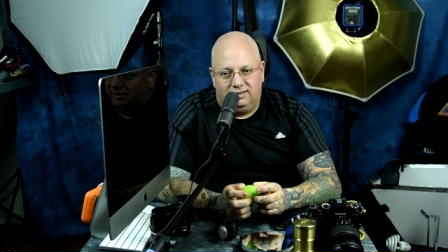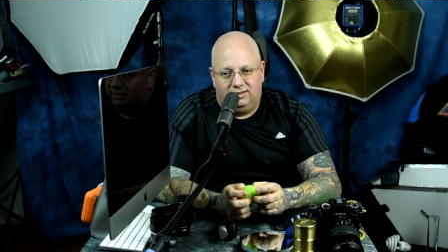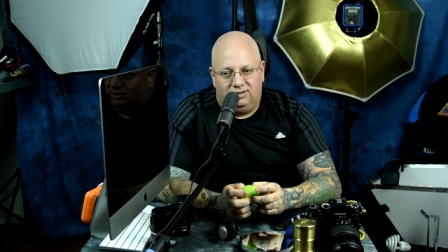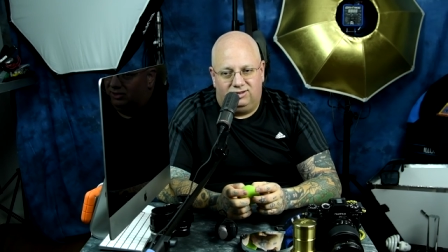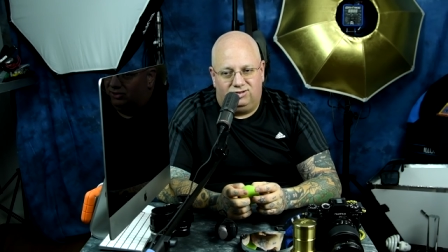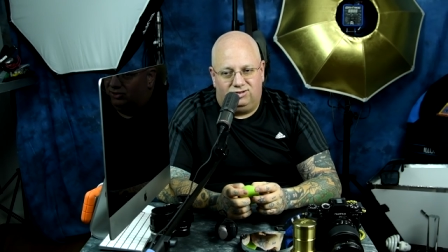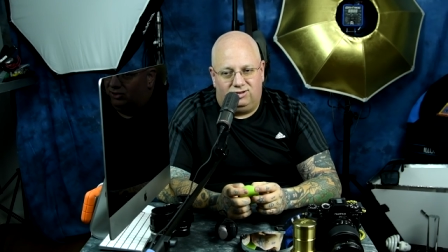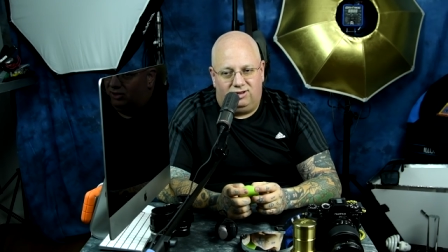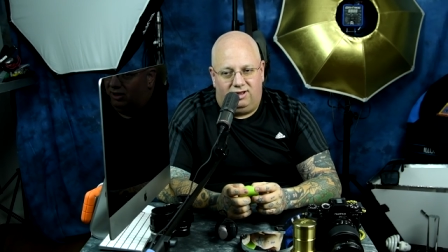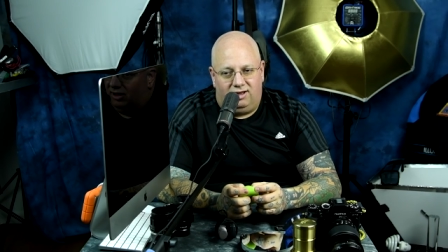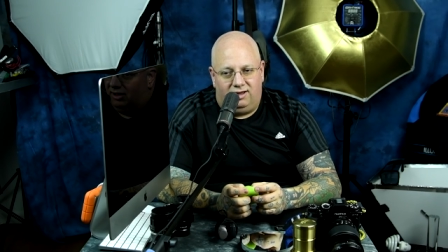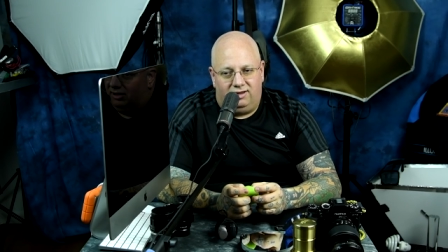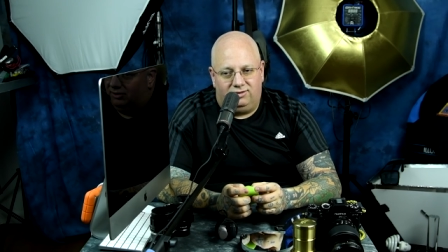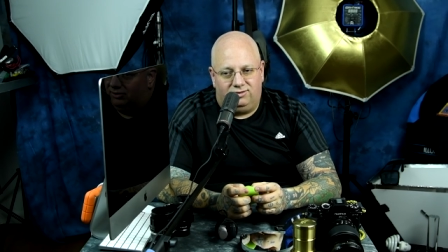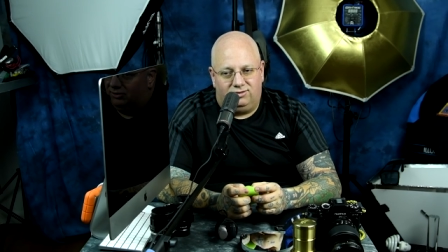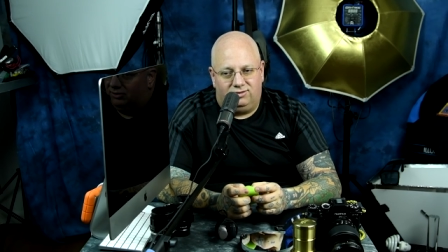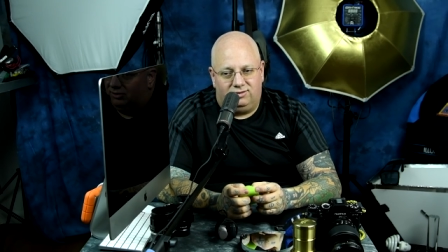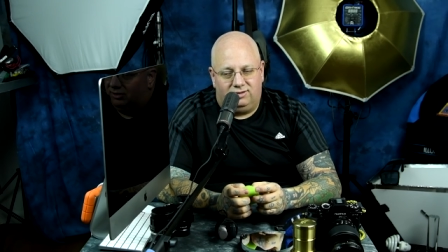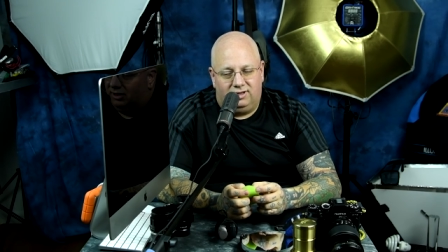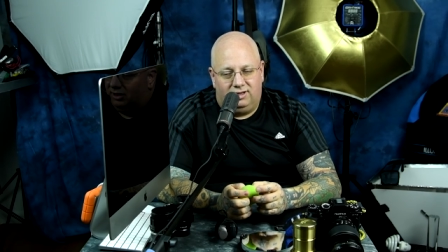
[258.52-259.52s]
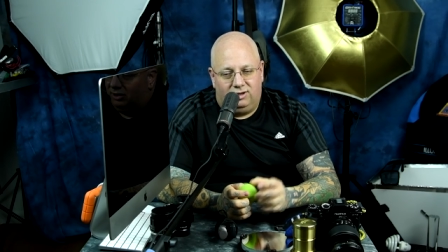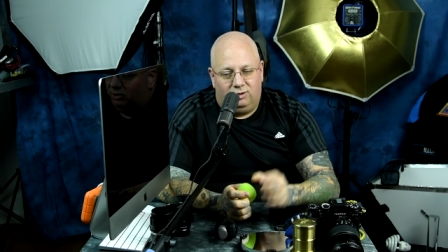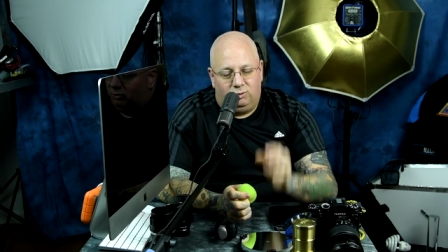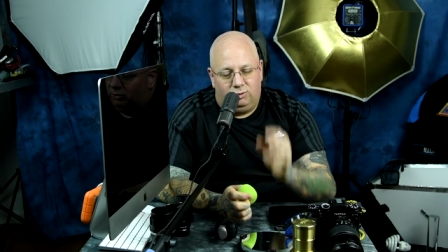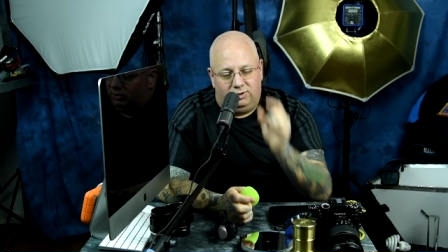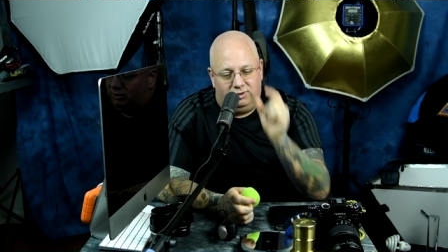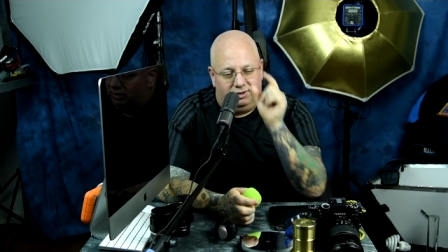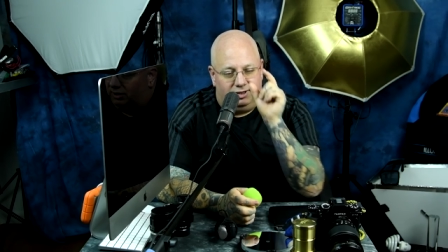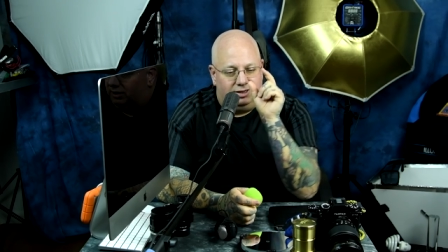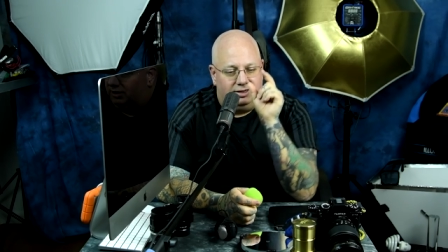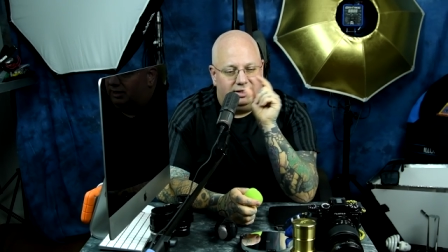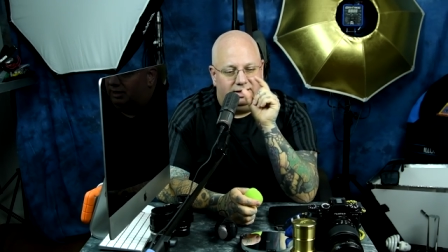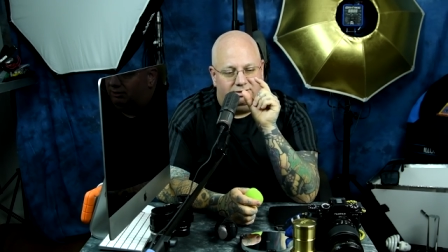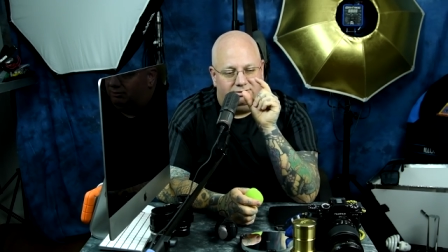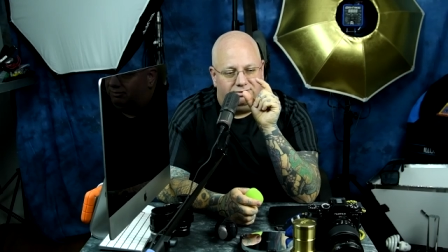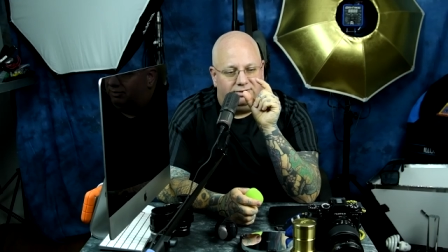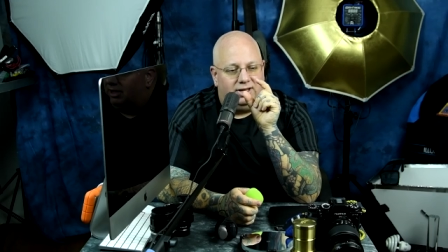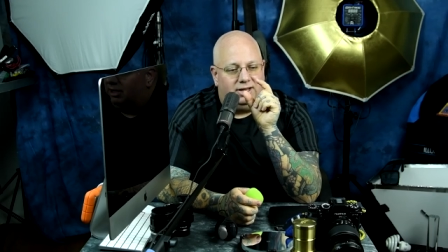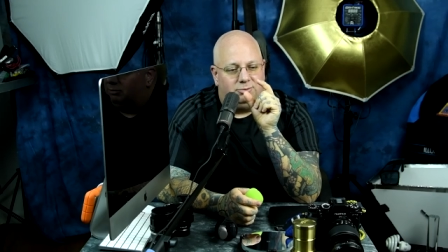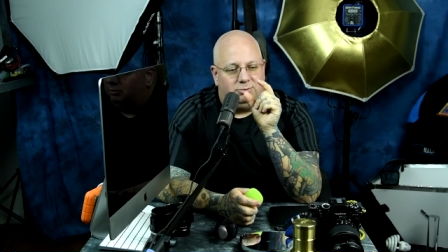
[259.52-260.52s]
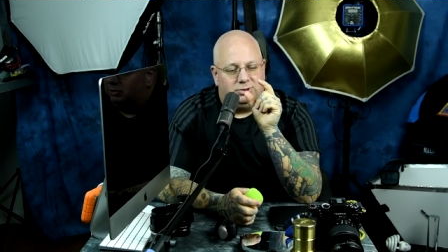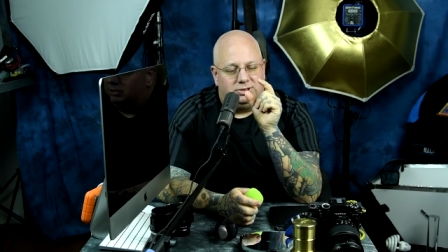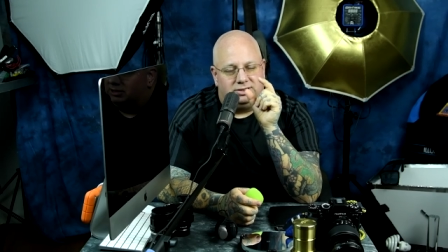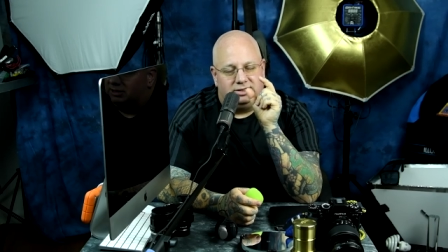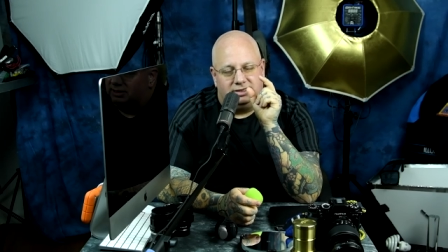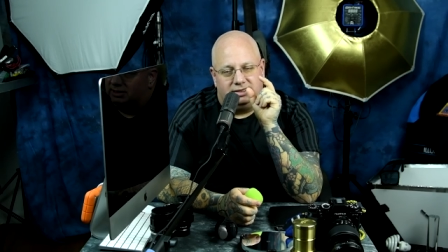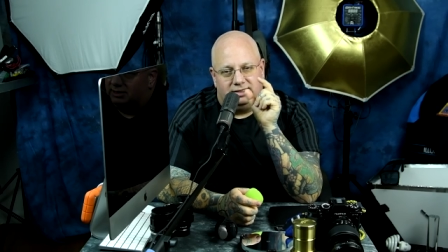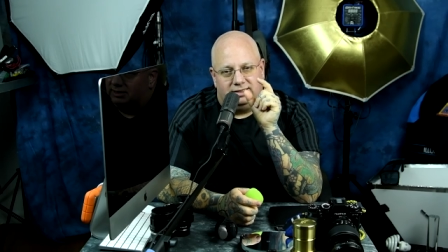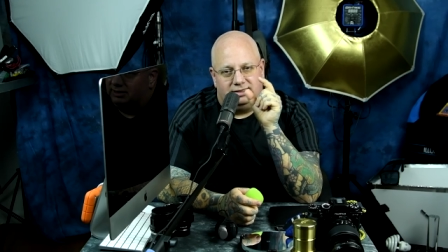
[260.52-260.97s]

is lost, within that 5%